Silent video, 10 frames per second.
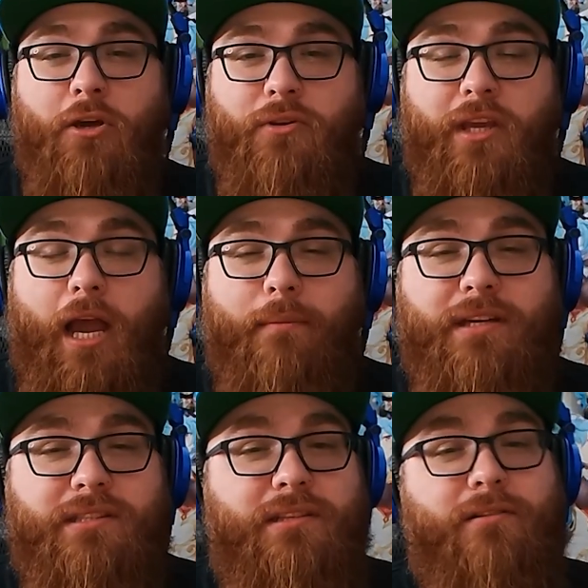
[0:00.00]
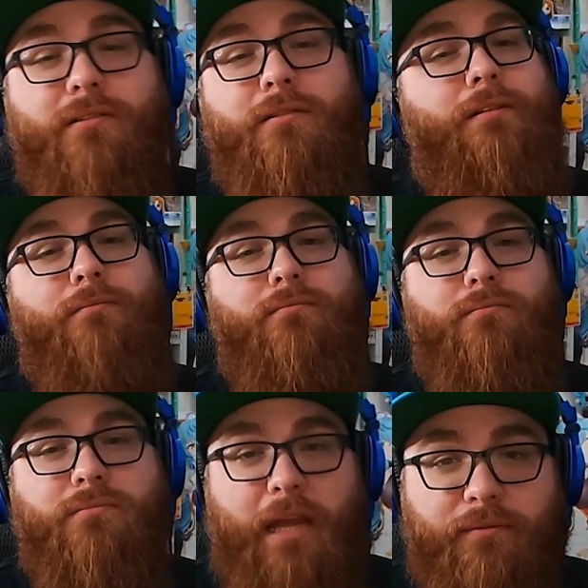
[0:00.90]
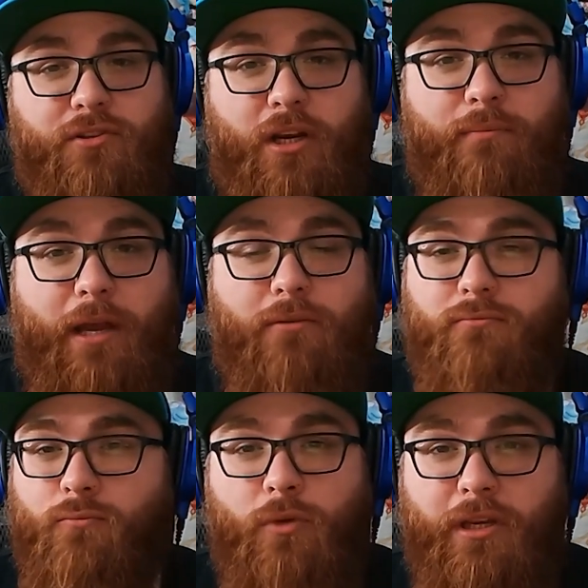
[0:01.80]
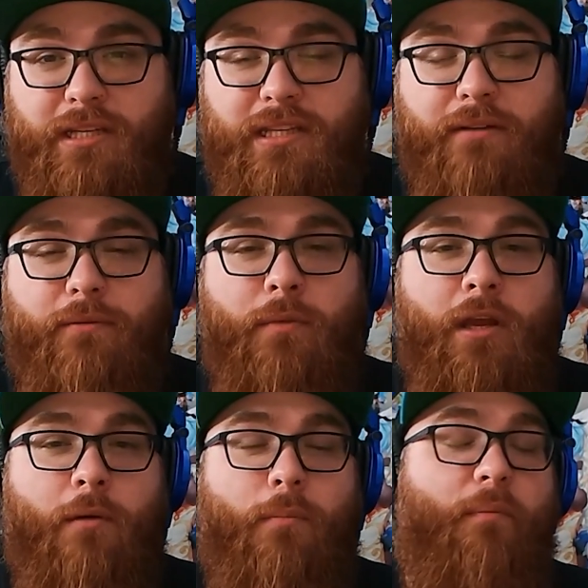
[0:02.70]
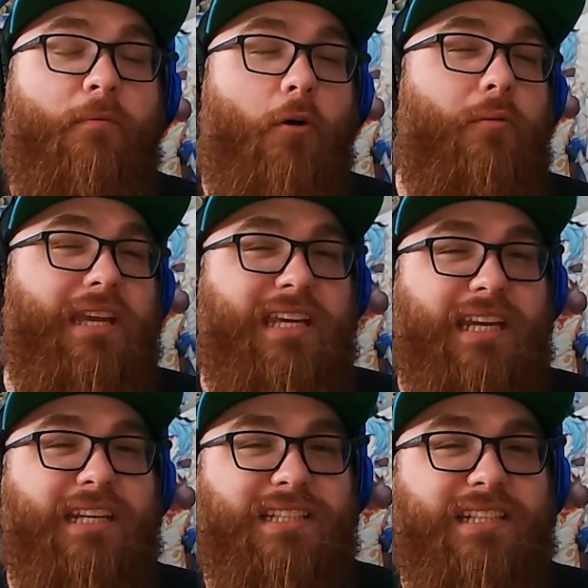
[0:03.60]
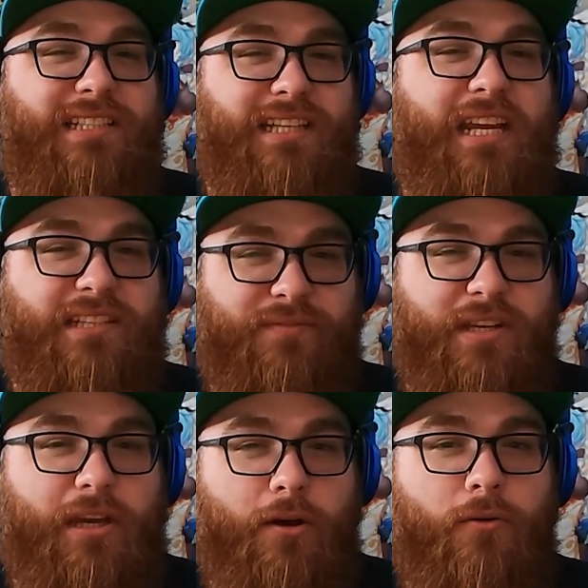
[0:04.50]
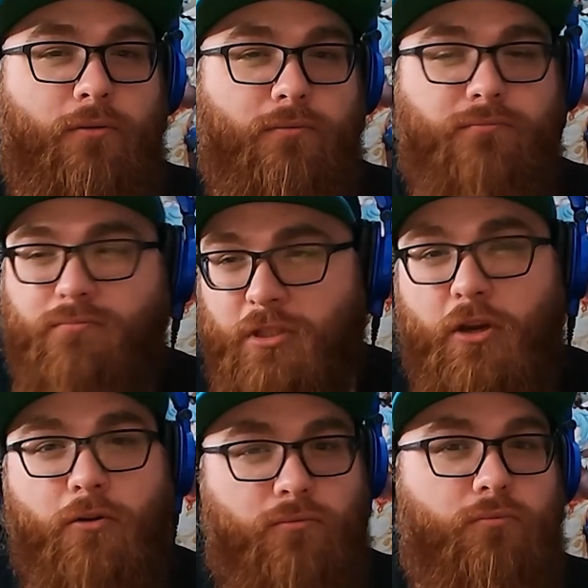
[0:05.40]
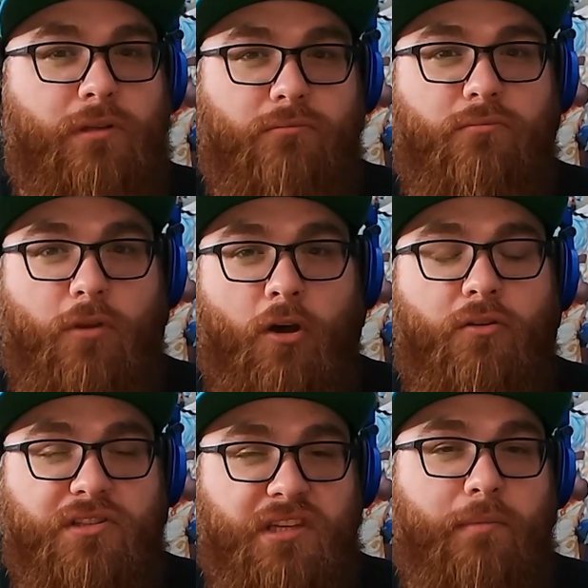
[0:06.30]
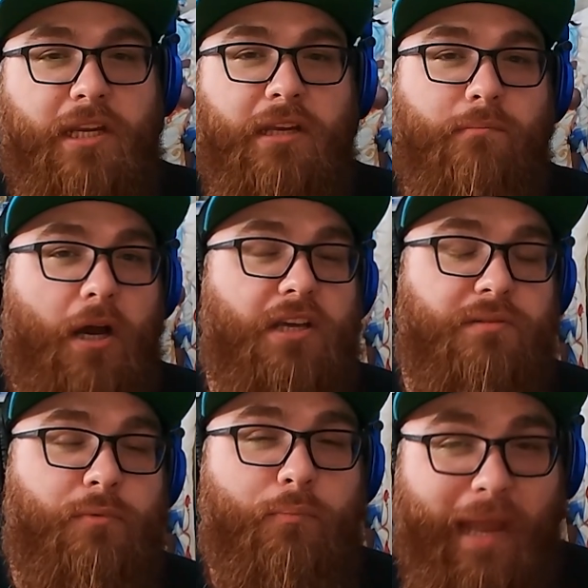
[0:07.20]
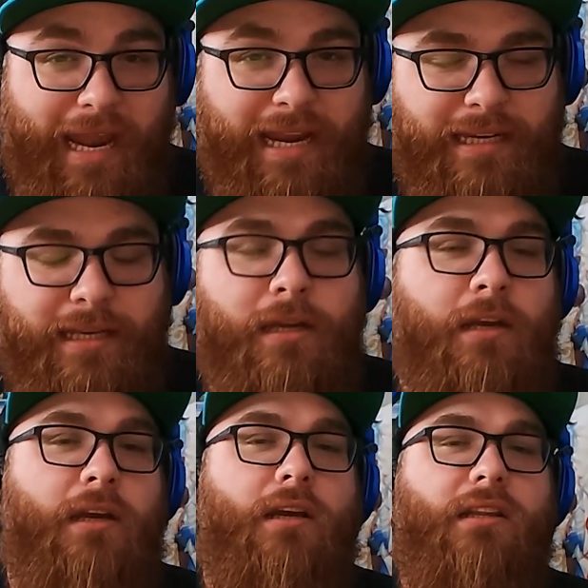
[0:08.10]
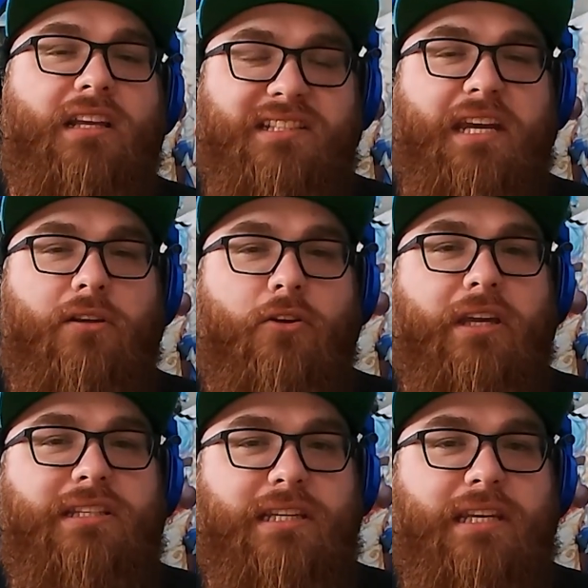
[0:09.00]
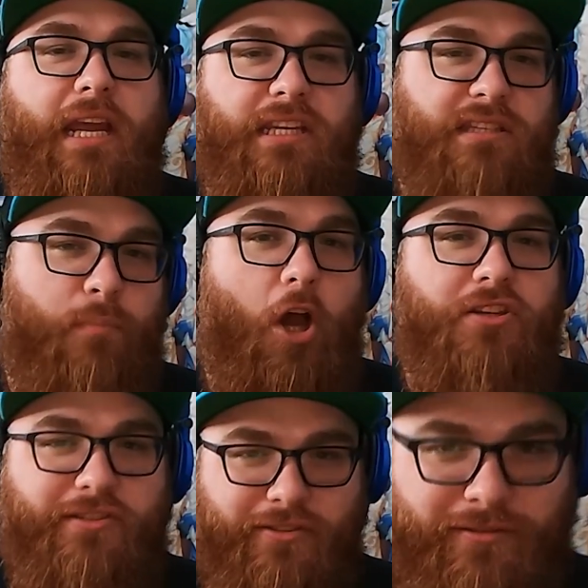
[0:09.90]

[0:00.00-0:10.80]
know in the comments, have you tried him out? What do you guys think of him? But before we get into today's video, you know, with all the summoning and possible pain, let's take a look at today's sponsor.